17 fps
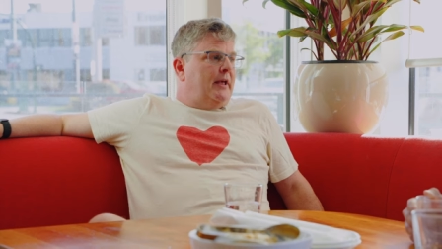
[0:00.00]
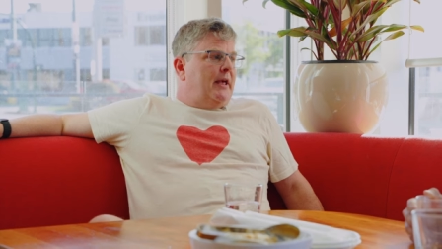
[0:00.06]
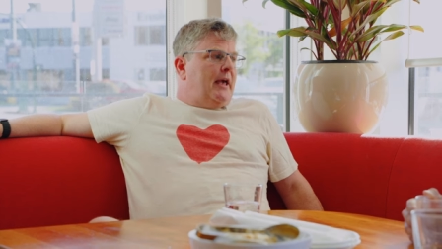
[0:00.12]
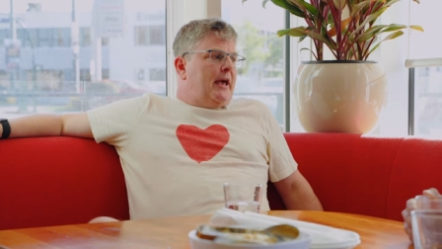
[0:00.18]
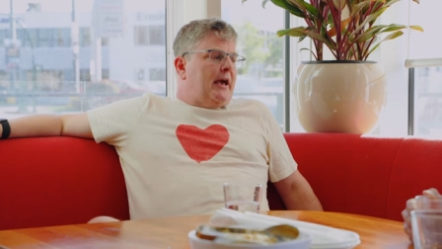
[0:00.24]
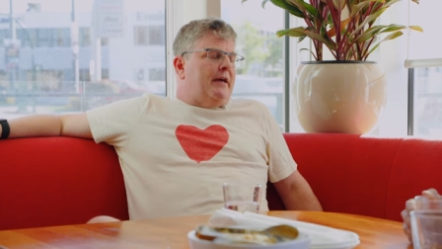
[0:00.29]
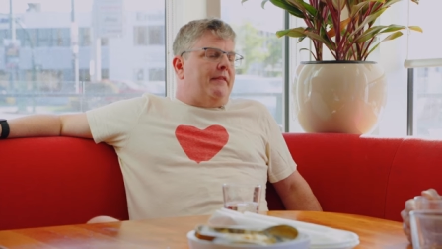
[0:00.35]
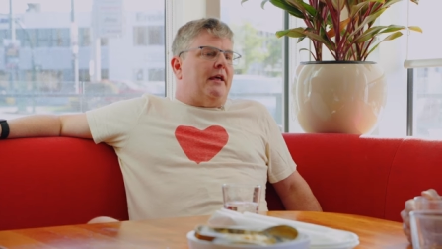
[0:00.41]

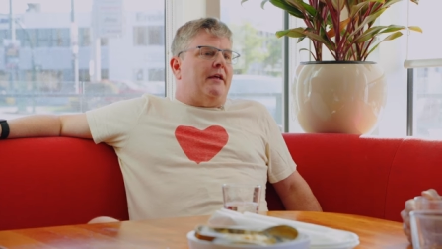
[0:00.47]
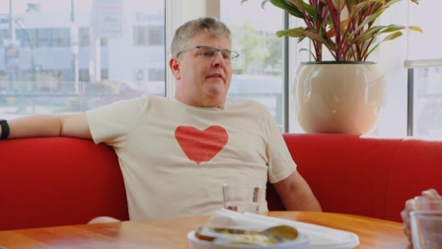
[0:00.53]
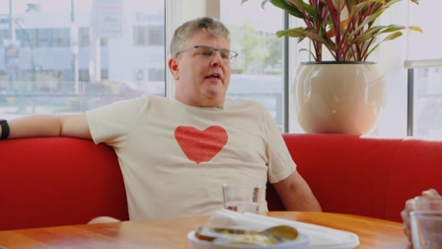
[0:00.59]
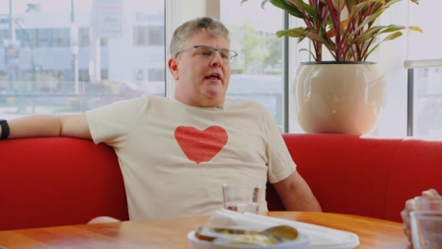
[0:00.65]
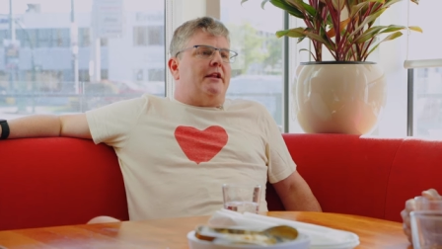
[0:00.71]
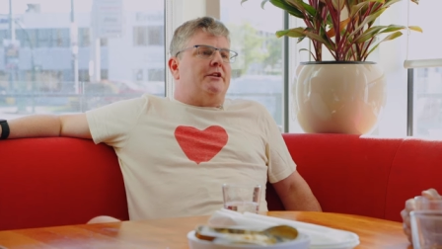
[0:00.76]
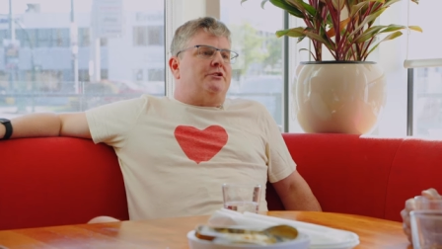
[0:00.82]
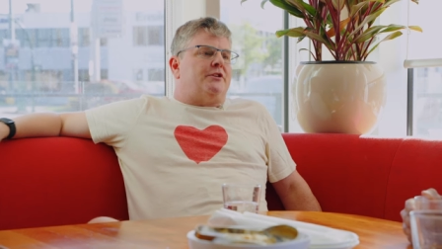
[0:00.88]
Yes. And that,
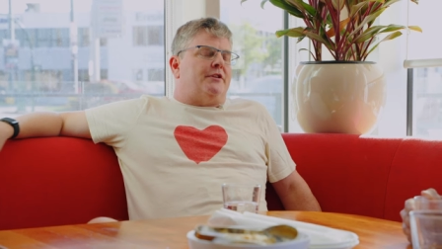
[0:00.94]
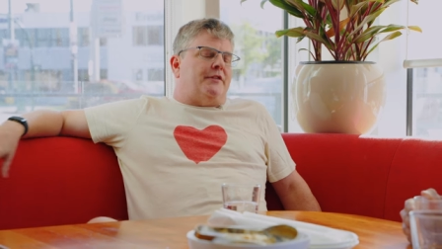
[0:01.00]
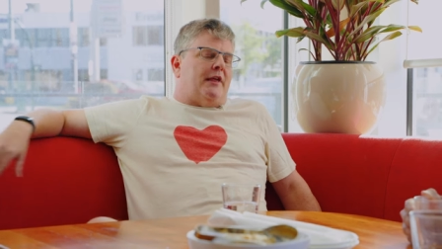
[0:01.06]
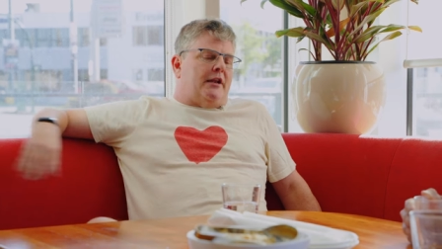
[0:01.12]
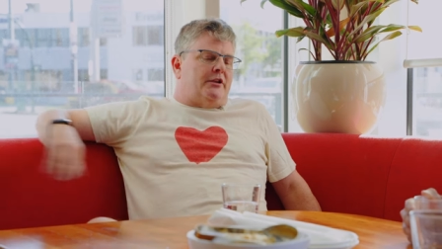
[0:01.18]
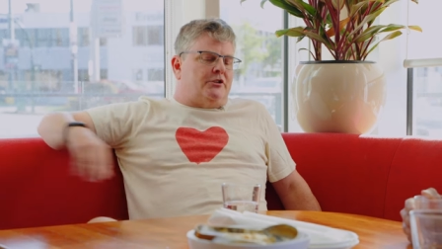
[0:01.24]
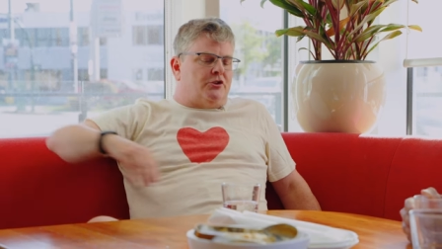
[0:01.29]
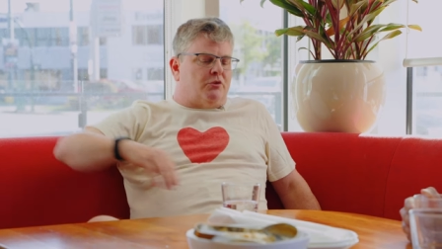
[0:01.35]
that is
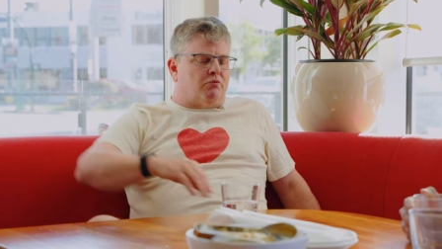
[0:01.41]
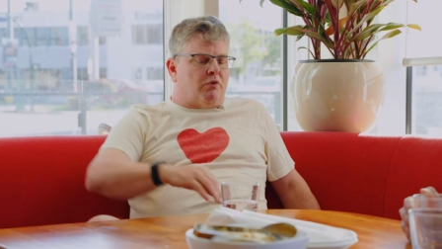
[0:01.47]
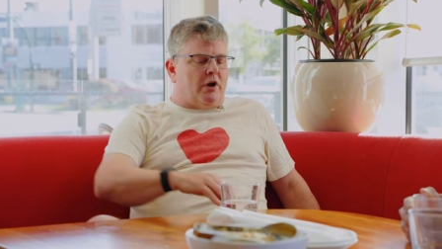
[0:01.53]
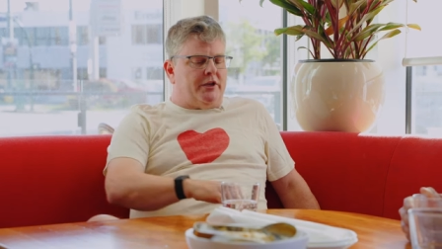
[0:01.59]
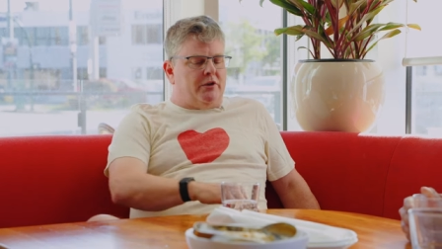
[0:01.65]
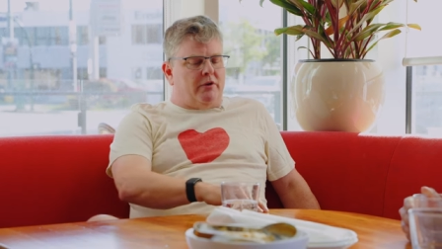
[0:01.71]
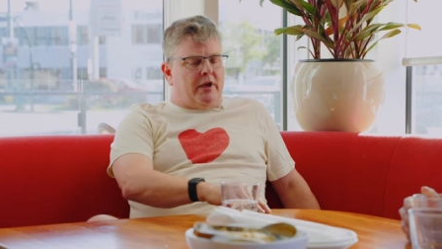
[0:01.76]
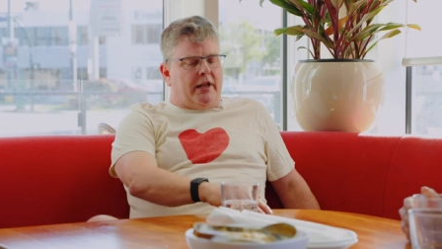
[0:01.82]
that is the
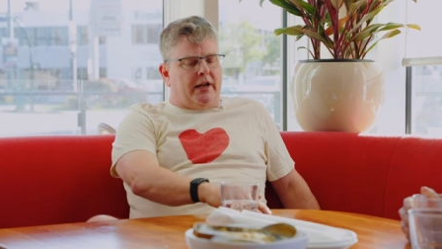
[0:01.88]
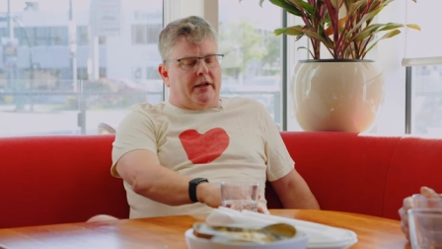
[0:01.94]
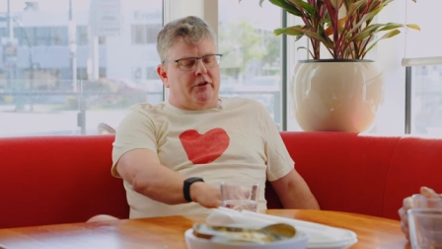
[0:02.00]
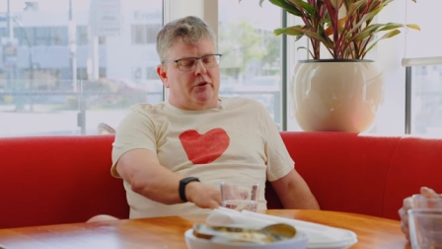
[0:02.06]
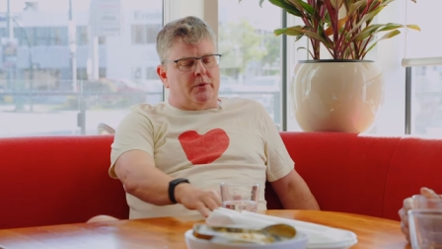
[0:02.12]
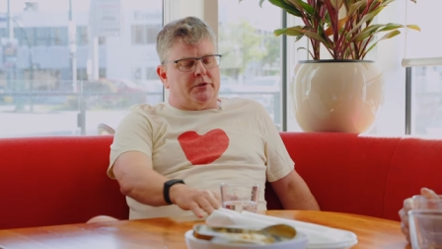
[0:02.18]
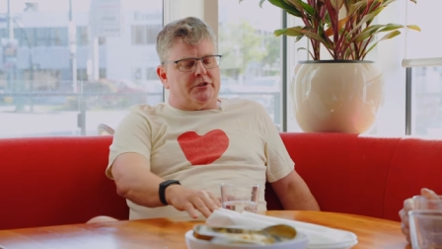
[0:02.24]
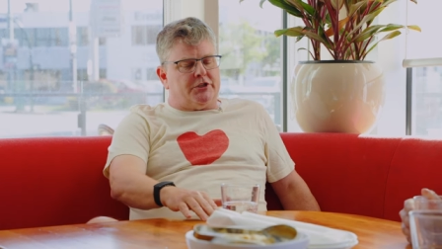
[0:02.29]
rut you get
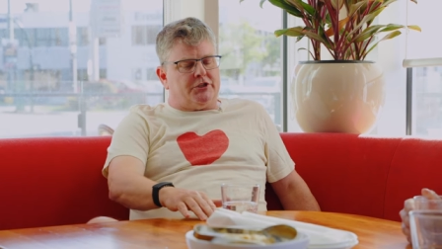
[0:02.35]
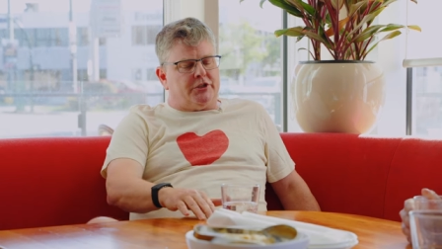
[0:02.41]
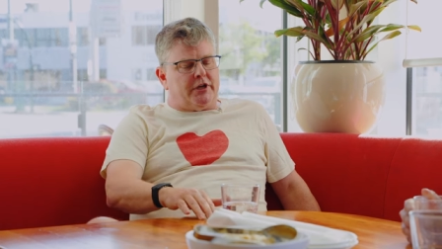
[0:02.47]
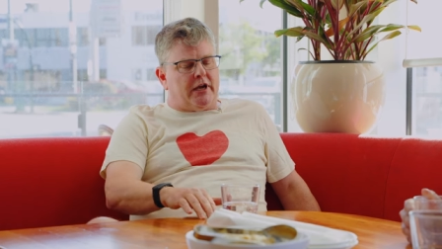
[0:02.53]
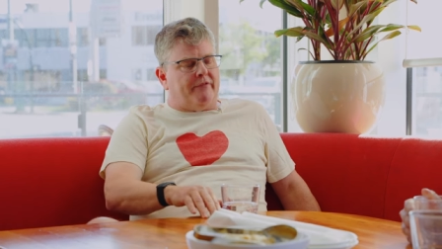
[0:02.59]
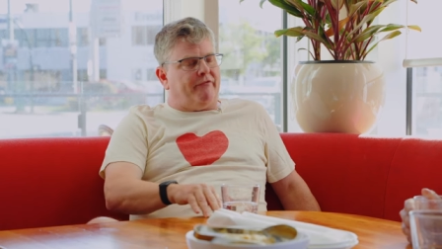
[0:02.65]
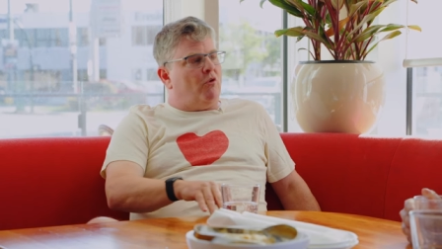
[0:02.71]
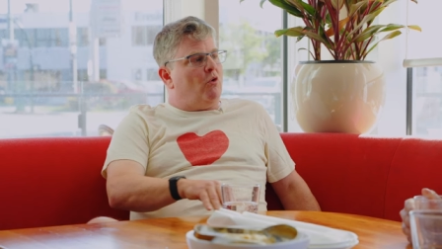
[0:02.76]
into as a
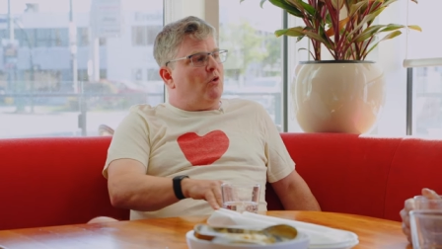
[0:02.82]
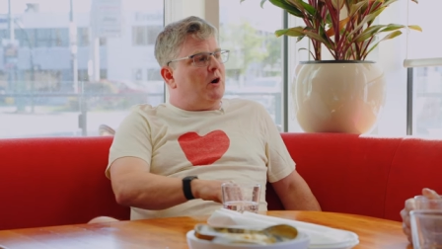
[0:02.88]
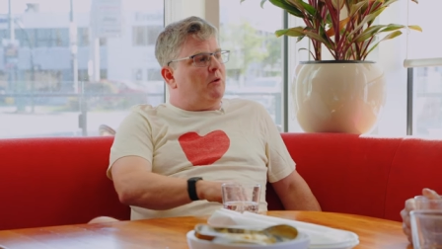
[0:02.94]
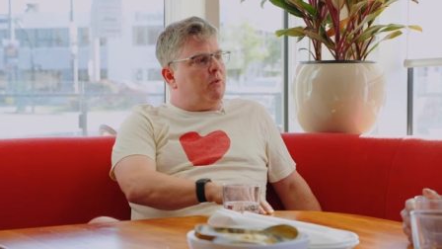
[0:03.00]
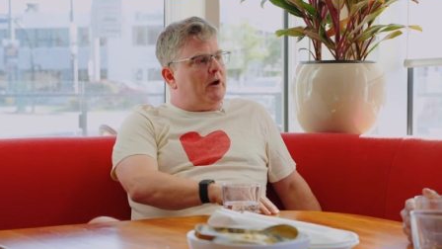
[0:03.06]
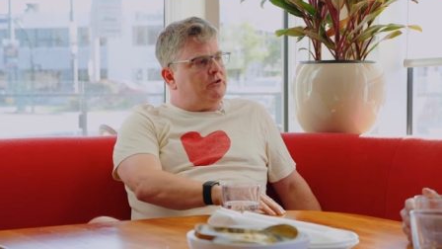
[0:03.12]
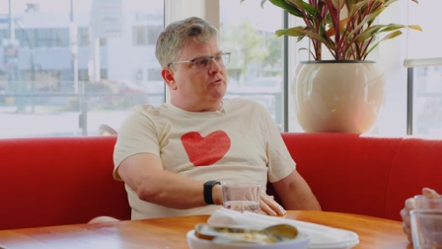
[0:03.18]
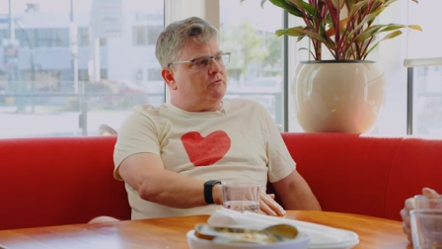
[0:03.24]
chef or
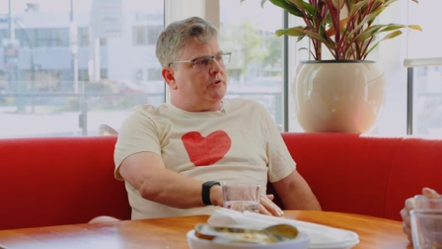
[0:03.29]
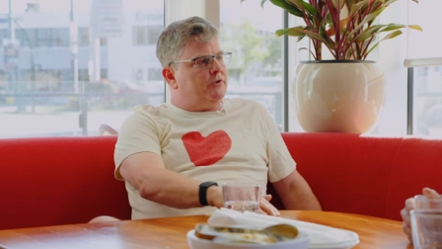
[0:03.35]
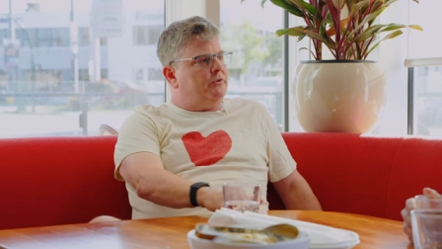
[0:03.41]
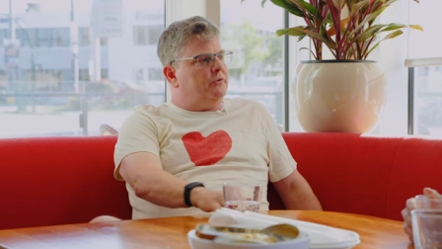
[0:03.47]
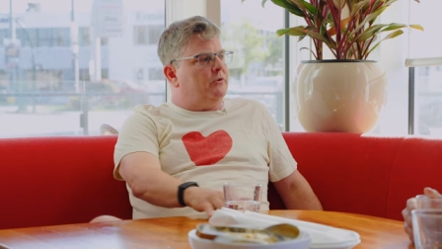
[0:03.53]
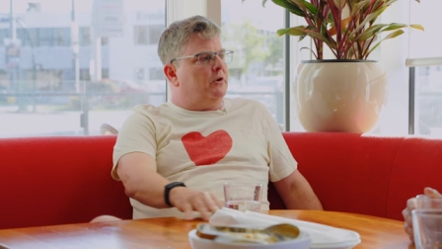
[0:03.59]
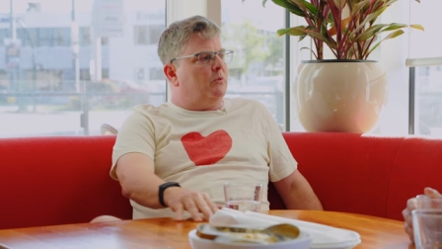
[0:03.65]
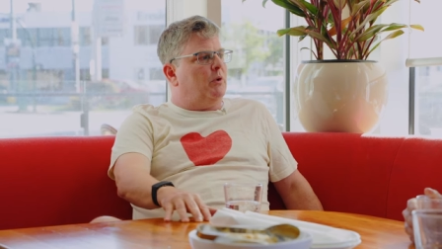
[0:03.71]
a
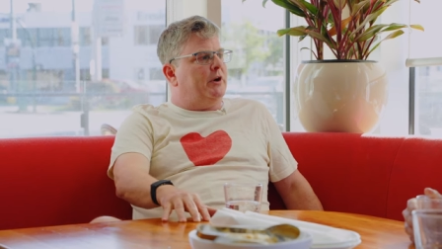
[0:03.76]
restaurateur.